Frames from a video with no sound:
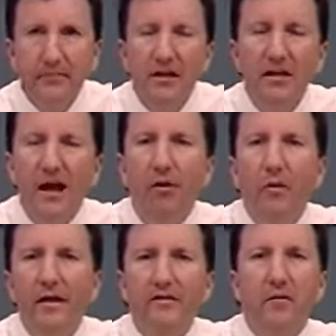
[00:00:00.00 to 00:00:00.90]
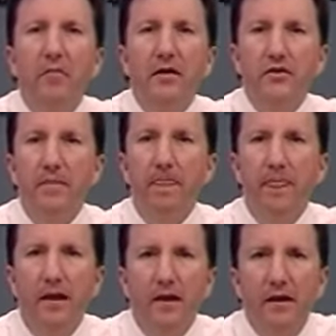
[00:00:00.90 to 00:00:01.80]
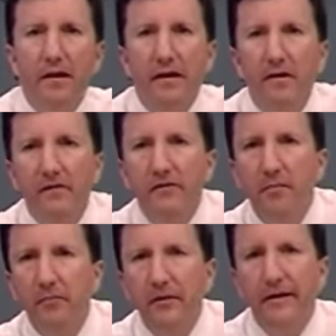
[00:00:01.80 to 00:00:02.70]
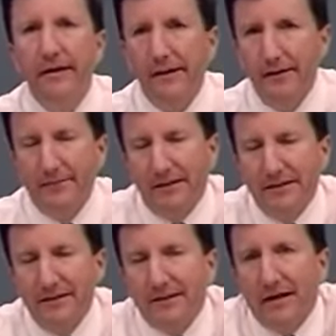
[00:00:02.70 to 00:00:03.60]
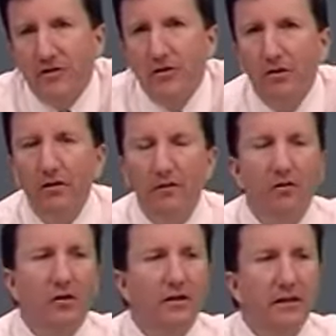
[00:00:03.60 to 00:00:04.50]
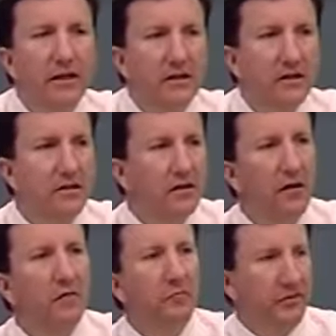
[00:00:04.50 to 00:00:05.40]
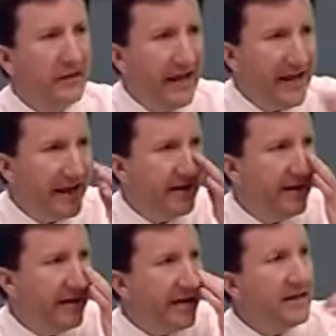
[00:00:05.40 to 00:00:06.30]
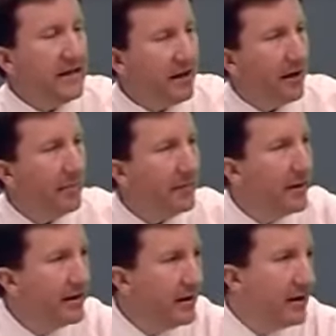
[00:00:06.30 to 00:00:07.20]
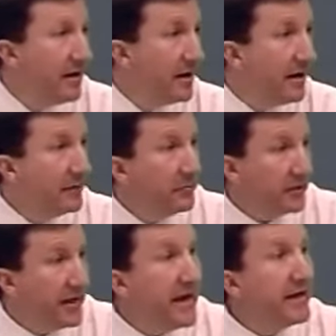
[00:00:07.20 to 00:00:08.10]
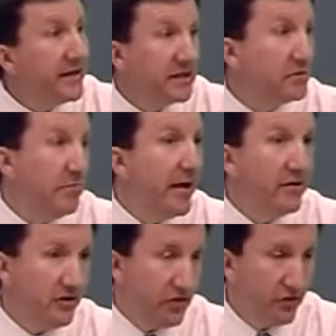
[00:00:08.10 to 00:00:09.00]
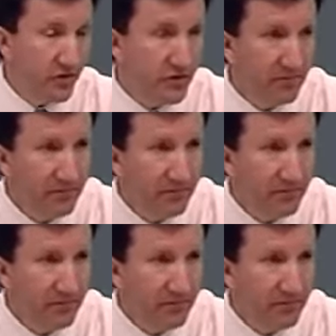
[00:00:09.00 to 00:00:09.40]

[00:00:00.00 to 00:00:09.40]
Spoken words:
Now, what is a budget? It's simply a schedule or a list of planned income and planned expenditures.